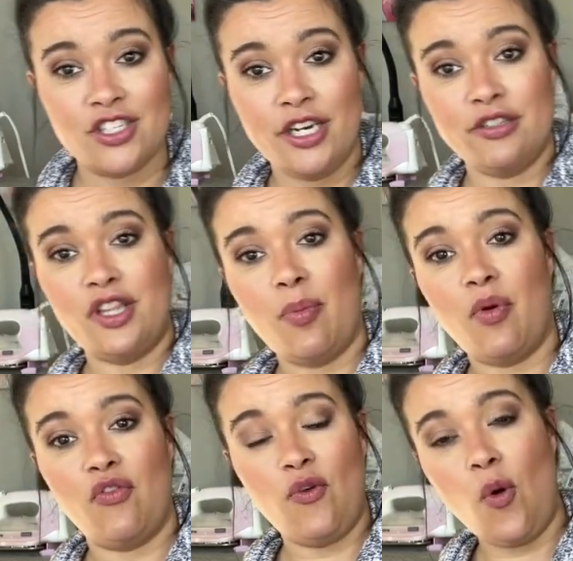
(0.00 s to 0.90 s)
Here's the
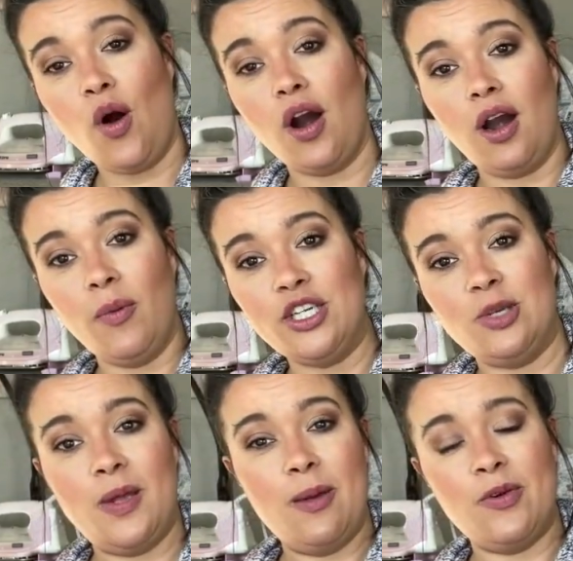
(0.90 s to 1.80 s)
before. We
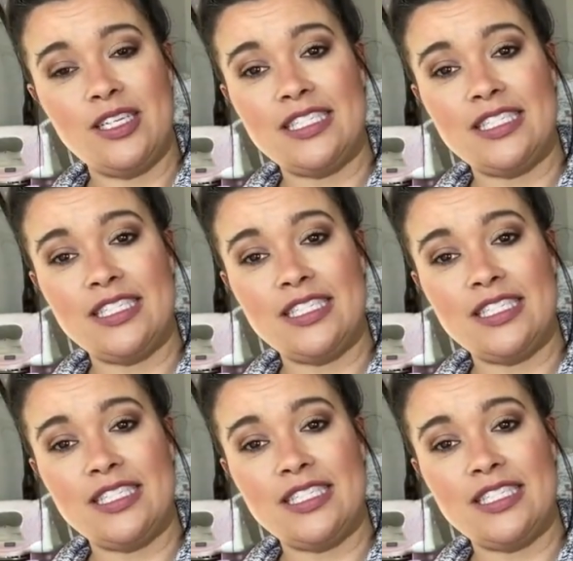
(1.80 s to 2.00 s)
should be able to